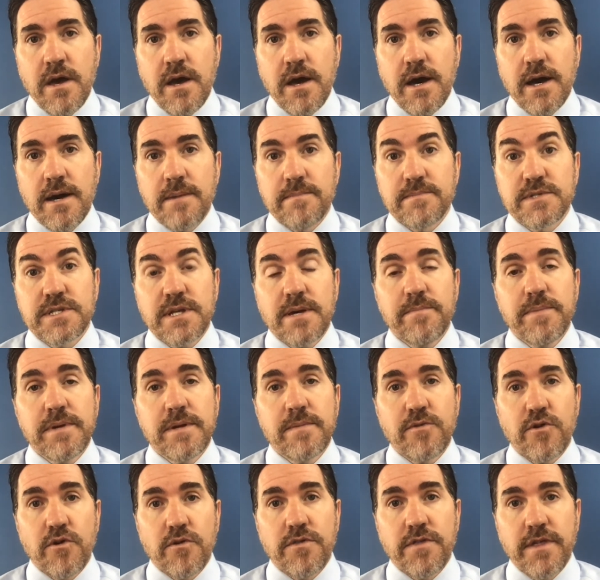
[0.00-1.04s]
Some
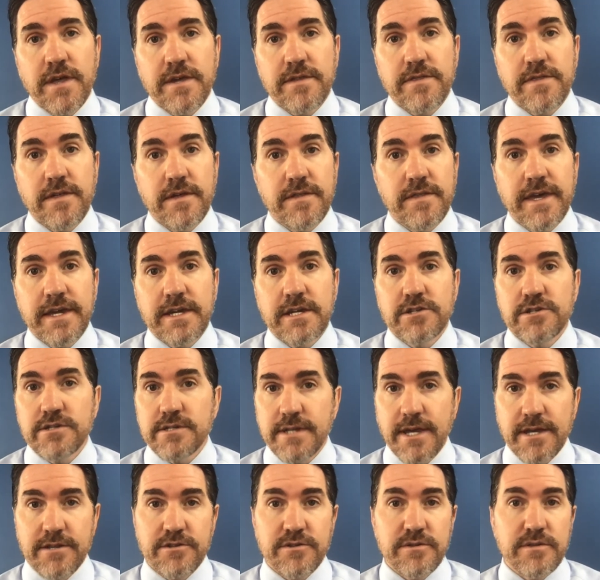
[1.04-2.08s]
people think that they can just
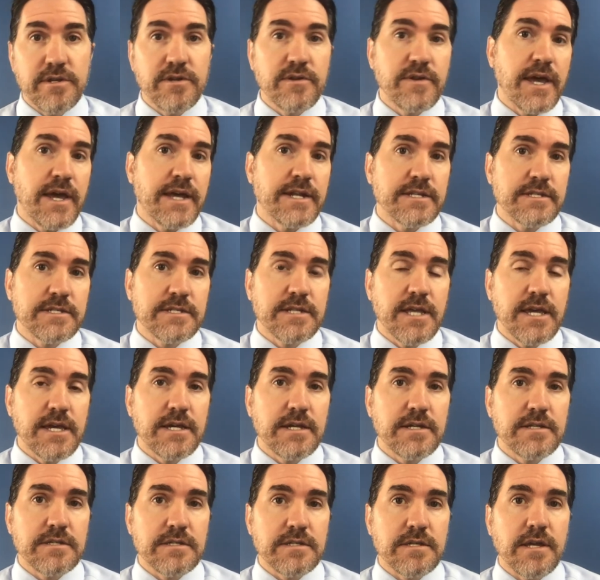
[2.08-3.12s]
enter the United
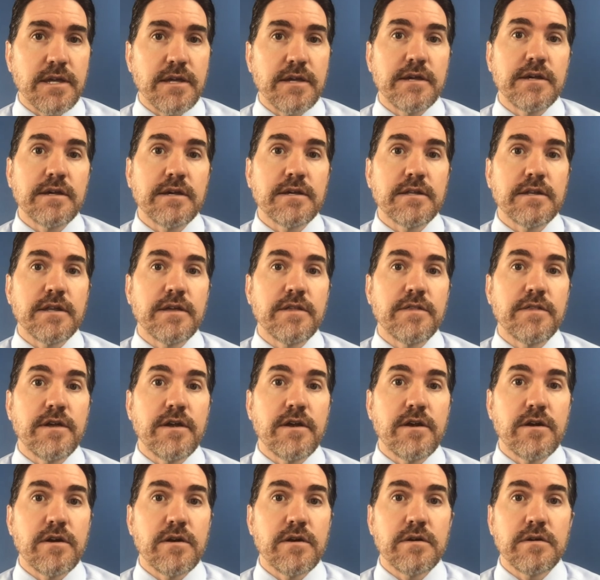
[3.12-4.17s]
States and
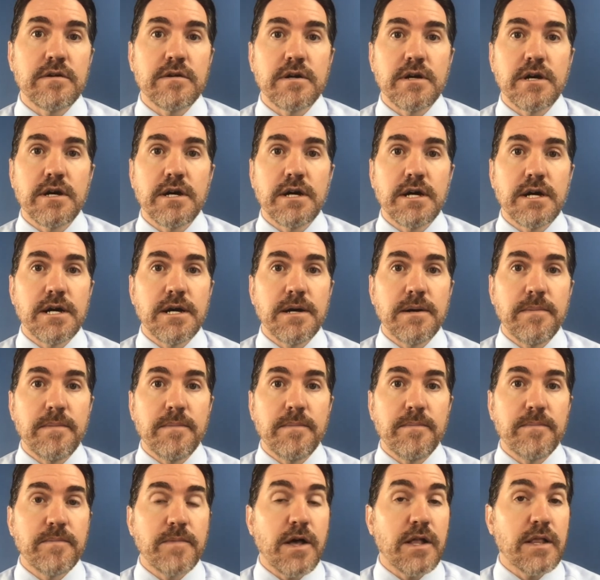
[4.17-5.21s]
they're
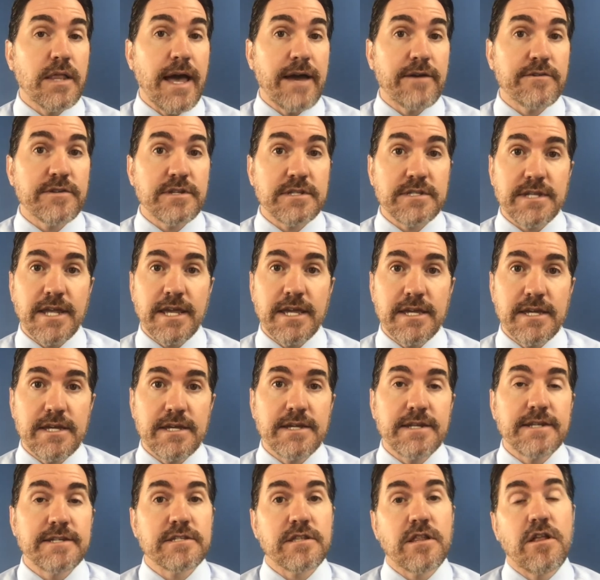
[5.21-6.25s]
allowed to stay
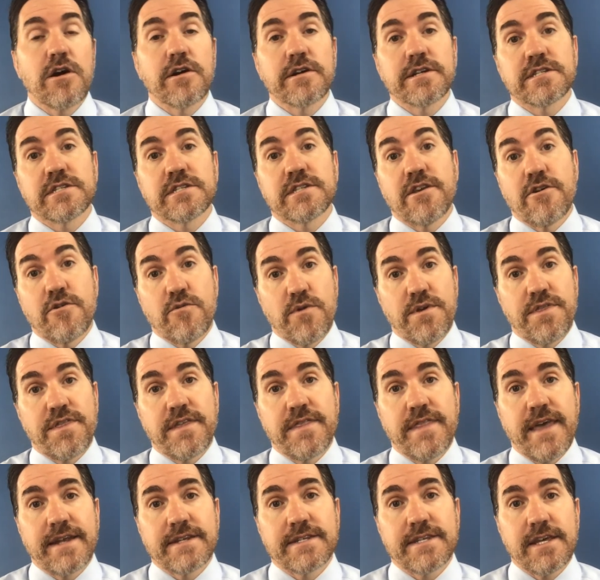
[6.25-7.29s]
in as long as they're within
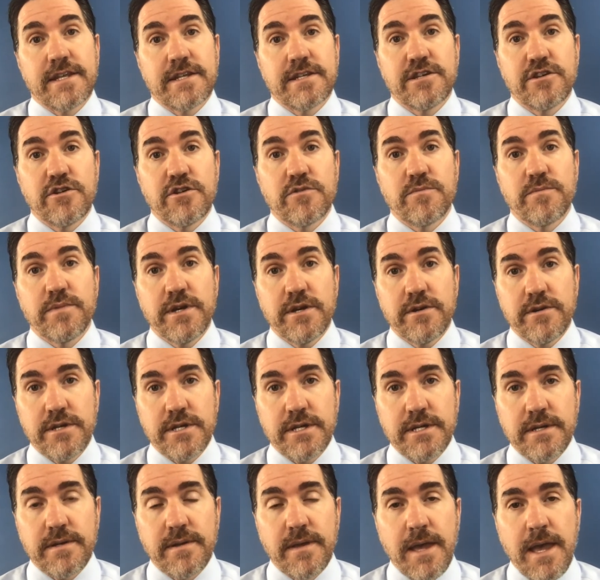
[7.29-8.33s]
that 10-year
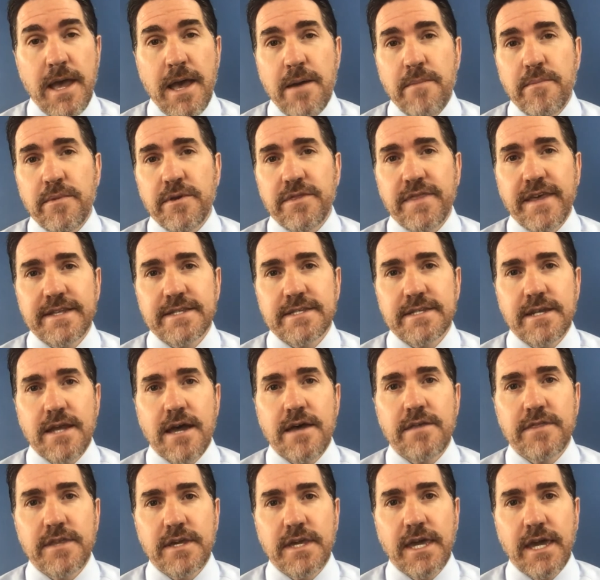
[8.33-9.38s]
period. But that's
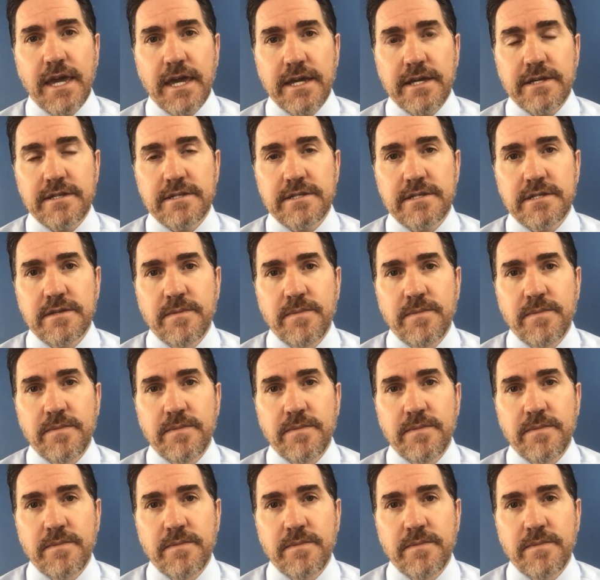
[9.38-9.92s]
not the case.